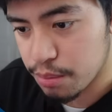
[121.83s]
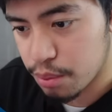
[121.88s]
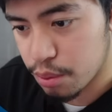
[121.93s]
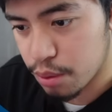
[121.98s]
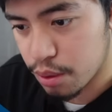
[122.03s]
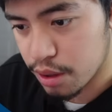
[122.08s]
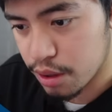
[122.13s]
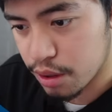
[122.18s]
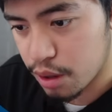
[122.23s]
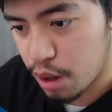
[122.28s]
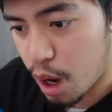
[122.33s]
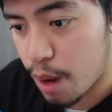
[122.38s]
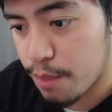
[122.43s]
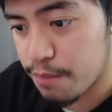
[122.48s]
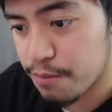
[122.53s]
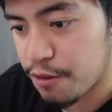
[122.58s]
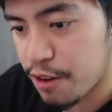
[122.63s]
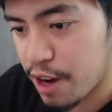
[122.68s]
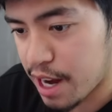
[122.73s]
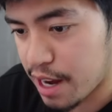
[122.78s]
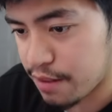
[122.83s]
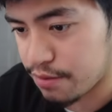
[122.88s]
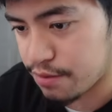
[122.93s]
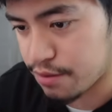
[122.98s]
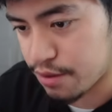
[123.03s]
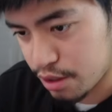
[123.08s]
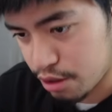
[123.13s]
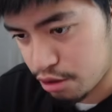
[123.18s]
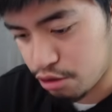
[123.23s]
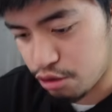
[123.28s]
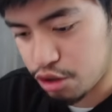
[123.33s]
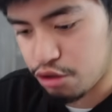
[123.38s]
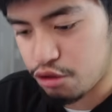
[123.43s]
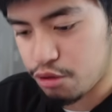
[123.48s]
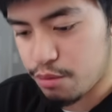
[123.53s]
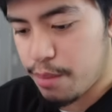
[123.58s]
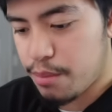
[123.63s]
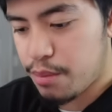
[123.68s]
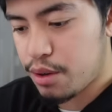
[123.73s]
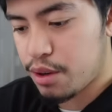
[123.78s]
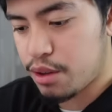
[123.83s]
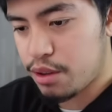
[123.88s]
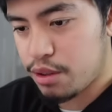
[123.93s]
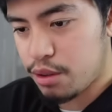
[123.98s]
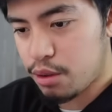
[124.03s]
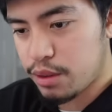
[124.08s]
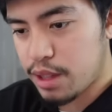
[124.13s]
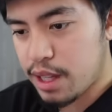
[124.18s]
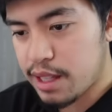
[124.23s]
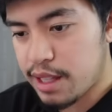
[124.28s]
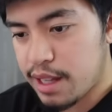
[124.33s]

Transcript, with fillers: Port, COM five. So just remember, note that